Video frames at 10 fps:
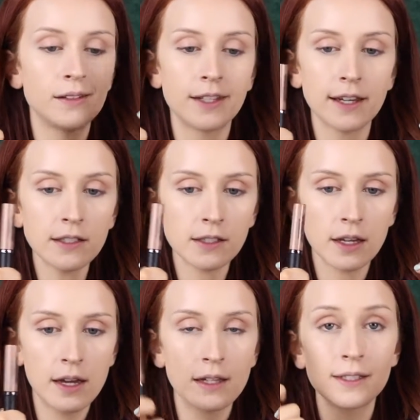
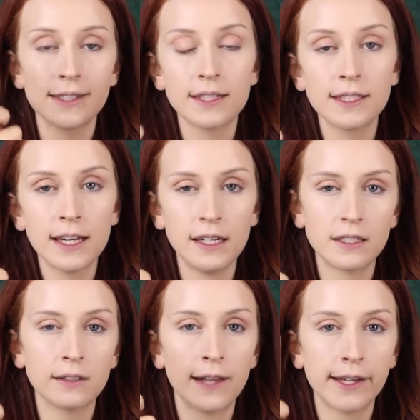Dusk. Sunset
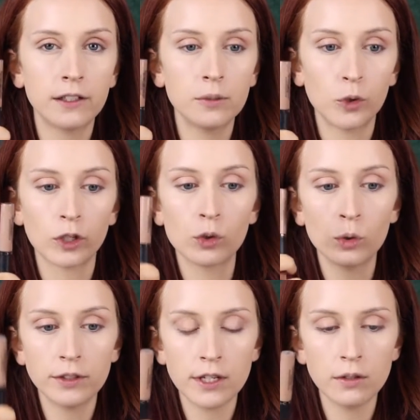is a lighter, more
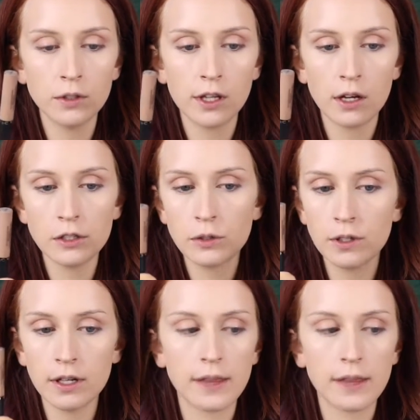cool-toned contour,